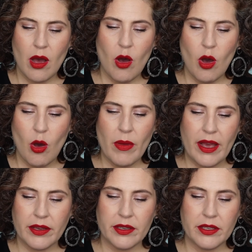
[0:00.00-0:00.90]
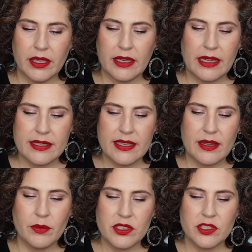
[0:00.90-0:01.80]
Oh my goodness,
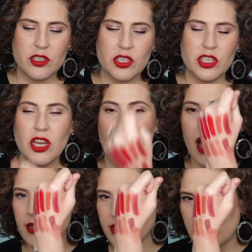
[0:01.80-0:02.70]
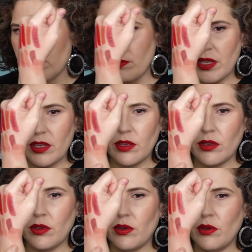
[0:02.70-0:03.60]
it was just
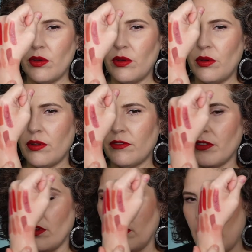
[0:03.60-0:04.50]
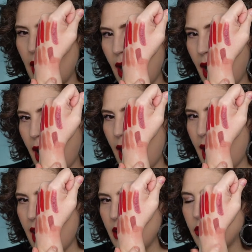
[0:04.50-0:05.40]
beautiful.
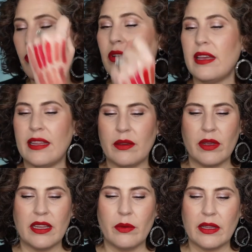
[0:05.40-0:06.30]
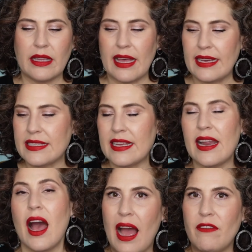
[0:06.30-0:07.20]
I really, really, really liked it.
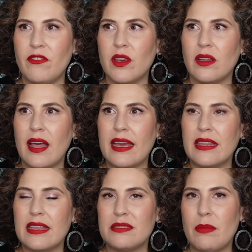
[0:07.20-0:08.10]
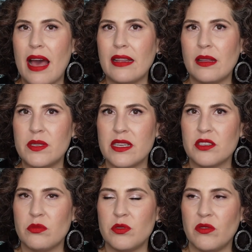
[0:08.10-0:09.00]
I feel like these matte
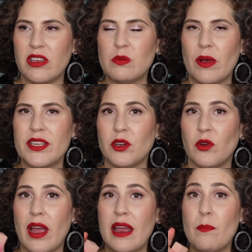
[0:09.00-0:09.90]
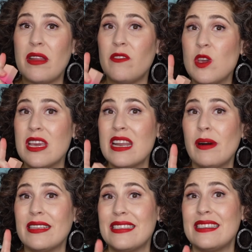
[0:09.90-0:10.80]
lipsticks from Juvia's Place are great, but if you can get them
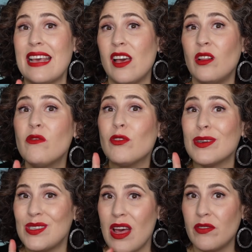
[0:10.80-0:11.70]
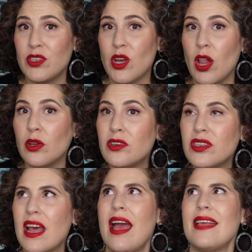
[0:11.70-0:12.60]
on sale for
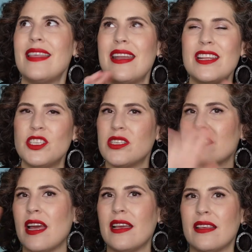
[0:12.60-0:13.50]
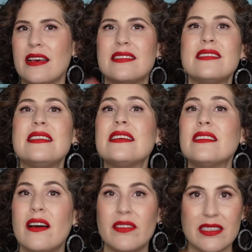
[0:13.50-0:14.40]
$7, then it's just like a
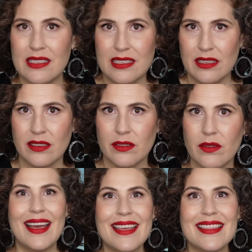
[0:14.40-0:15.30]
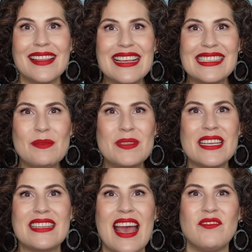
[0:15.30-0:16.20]
steal of a steal. The last
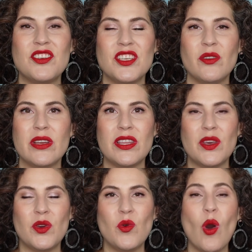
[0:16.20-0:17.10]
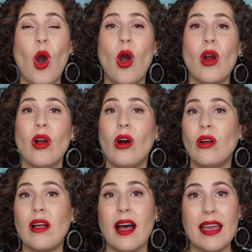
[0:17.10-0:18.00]
lipsticks I have to share with you are
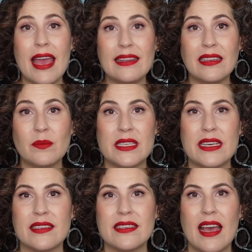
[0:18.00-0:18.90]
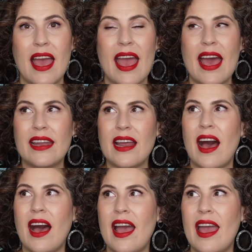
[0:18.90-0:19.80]
all high-end lipsticks. And
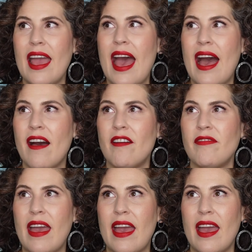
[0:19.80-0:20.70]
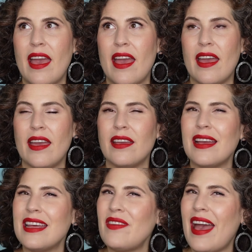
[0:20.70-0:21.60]
I have a
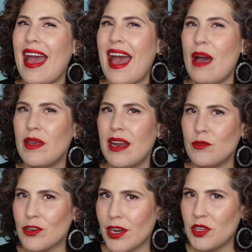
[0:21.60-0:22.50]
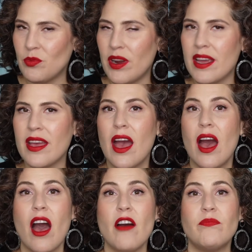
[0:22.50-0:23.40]
kind of a habit I'm trying to break
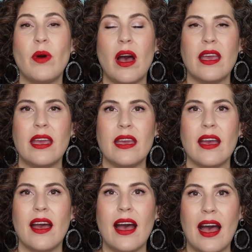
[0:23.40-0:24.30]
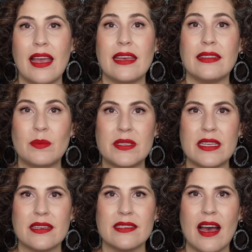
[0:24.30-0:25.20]
of buying high-end
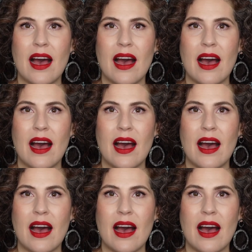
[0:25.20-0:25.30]
lipsticks.